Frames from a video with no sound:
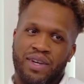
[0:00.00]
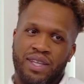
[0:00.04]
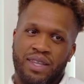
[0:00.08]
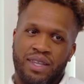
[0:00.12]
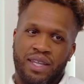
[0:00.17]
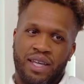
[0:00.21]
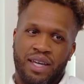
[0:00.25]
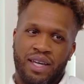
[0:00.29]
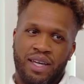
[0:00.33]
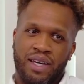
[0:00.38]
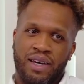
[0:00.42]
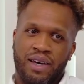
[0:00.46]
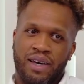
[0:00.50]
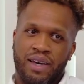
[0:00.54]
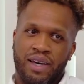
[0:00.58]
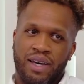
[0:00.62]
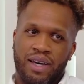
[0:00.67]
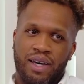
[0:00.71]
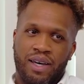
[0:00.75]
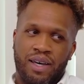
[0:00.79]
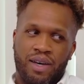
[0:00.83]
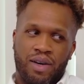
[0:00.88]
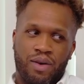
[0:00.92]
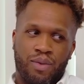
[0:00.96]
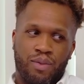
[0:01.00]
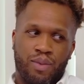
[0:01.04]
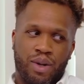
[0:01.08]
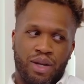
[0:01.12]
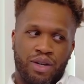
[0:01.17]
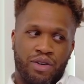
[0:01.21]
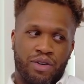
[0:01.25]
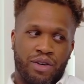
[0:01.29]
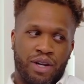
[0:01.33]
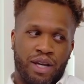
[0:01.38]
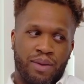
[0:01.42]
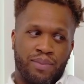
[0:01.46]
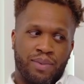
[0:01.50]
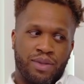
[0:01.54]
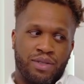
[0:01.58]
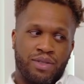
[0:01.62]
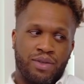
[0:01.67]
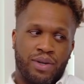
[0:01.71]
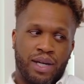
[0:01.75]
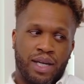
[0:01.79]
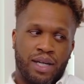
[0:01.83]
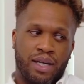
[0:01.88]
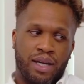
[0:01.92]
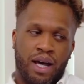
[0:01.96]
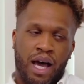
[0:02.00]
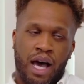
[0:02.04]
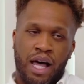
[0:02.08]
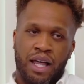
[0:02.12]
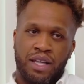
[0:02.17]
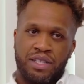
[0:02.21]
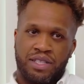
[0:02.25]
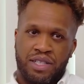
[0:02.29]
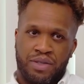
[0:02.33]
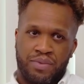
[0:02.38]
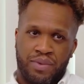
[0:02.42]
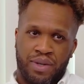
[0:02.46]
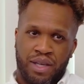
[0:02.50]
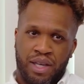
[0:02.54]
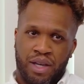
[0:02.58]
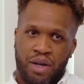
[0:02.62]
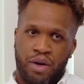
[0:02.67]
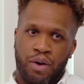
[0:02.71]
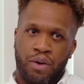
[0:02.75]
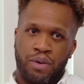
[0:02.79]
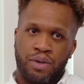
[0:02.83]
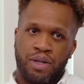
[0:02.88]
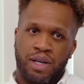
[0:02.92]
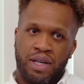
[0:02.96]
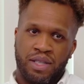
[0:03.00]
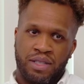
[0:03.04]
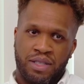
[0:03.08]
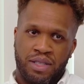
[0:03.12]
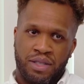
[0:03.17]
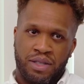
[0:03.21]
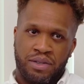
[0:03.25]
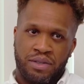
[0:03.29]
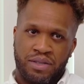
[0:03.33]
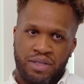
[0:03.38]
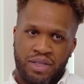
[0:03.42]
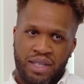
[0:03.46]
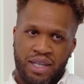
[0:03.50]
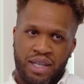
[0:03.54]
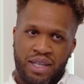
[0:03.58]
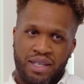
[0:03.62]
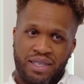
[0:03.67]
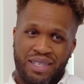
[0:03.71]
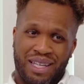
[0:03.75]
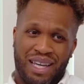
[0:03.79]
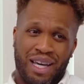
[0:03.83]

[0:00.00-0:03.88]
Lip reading: I think when you're able to acknowledge and really hold on to those things,